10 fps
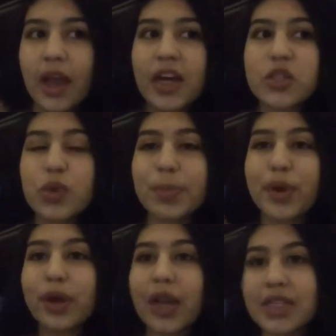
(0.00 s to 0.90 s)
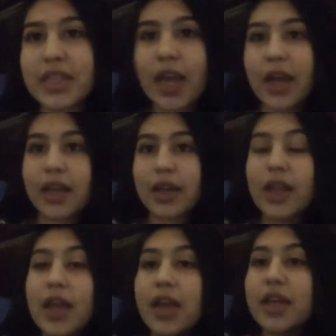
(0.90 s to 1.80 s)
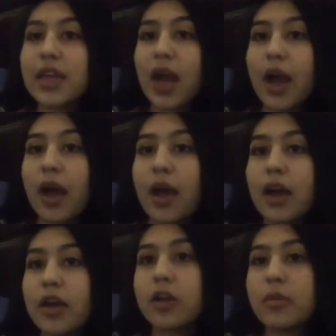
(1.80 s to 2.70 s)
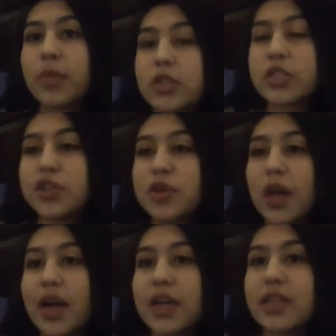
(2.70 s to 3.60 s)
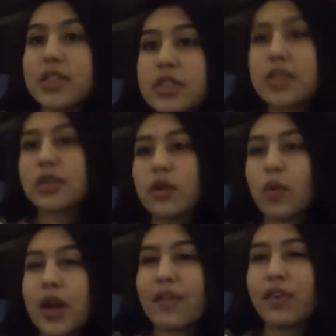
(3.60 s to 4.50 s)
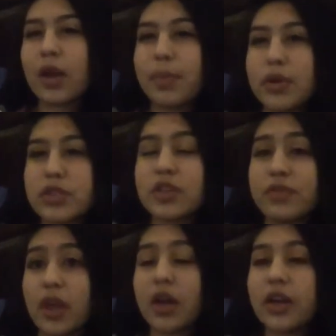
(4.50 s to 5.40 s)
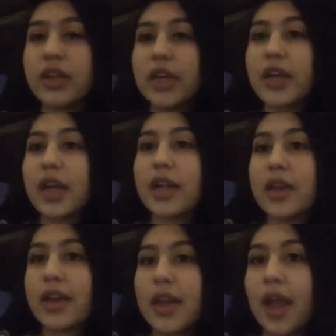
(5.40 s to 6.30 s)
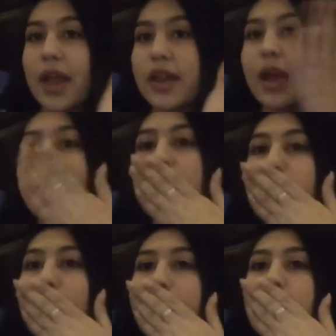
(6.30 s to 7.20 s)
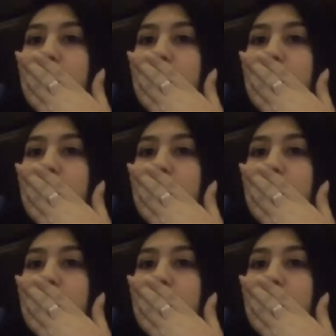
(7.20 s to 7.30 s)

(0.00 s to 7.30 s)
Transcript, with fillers: as we progress. And yeah, um, I'll see you guys whenever I post a vlog again. And yeah, bye.